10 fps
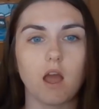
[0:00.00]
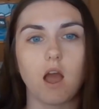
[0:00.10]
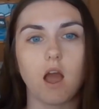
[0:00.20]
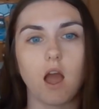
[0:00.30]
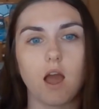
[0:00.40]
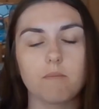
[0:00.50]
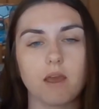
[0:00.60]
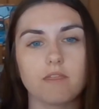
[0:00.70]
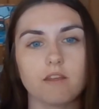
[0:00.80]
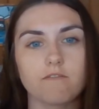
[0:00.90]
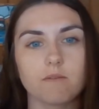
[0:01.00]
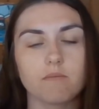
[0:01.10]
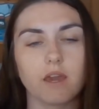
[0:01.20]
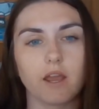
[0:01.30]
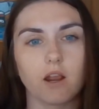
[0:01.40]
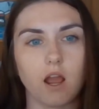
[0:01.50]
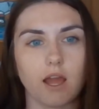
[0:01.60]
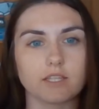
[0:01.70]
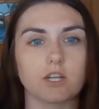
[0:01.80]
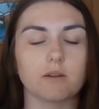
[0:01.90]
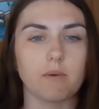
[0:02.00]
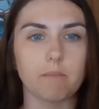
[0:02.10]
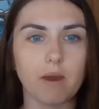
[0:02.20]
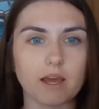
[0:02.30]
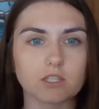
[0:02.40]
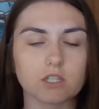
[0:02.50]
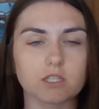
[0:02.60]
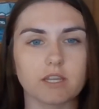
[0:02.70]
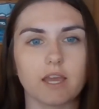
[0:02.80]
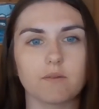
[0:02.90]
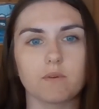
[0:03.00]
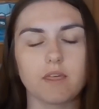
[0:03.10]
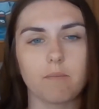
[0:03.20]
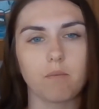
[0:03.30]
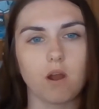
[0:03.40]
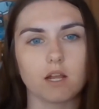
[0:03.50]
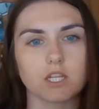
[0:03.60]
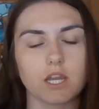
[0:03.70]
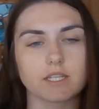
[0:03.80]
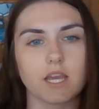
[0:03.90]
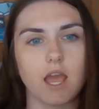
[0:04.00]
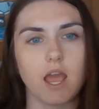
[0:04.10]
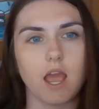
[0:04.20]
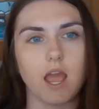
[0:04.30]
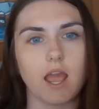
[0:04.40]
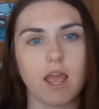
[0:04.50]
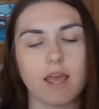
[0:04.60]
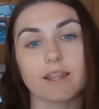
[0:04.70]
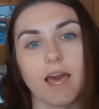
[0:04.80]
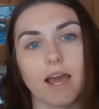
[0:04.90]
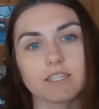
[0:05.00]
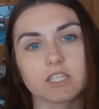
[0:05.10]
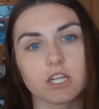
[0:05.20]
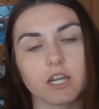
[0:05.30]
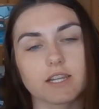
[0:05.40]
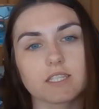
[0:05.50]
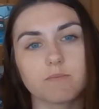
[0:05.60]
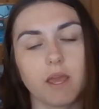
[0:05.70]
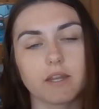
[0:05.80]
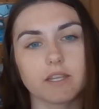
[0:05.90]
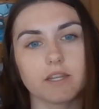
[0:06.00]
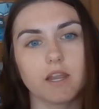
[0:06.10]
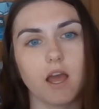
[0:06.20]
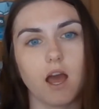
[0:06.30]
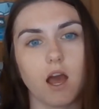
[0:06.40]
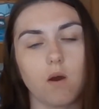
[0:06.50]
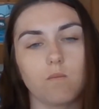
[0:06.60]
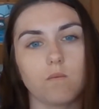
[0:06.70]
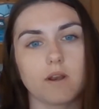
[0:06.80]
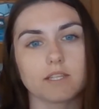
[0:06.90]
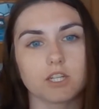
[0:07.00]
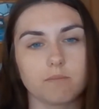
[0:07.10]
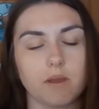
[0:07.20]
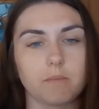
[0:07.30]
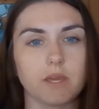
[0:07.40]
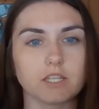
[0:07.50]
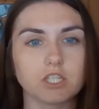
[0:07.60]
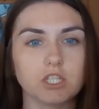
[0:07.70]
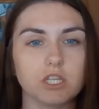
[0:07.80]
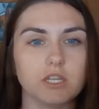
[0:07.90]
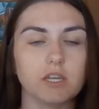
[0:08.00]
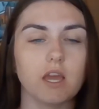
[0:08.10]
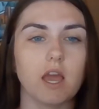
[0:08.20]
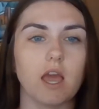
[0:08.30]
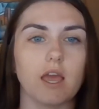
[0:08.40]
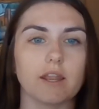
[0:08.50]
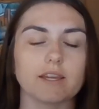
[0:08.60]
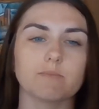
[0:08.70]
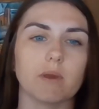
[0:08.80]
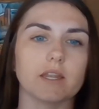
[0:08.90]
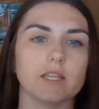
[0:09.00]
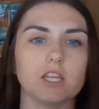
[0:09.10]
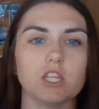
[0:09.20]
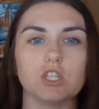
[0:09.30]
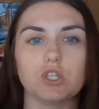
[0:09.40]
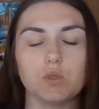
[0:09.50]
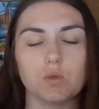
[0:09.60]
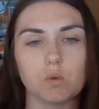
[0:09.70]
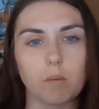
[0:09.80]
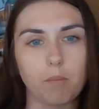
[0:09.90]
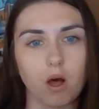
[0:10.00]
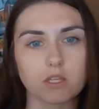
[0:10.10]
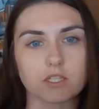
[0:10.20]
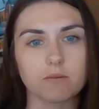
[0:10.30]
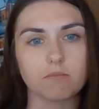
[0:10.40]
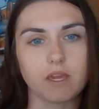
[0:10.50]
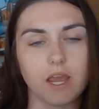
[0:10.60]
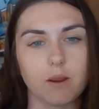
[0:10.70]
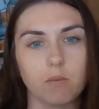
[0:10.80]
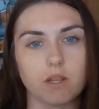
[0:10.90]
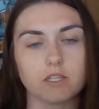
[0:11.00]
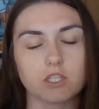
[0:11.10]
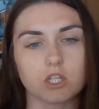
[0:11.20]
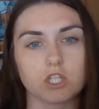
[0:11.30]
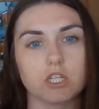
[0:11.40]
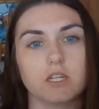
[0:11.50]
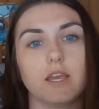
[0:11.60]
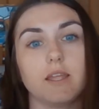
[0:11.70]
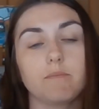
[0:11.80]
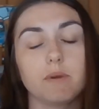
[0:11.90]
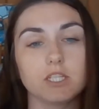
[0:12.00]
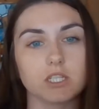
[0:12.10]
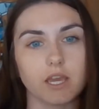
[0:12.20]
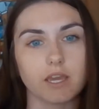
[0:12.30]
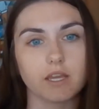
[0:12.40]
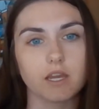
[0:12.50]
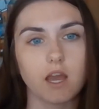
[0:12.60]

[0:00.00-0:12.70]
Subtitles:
And then from there, I started my master's again with that project, and last year expanded when I started my PhD, and I expanded into Balsam, Cameron, Sturgeon, and Pigeon Lake.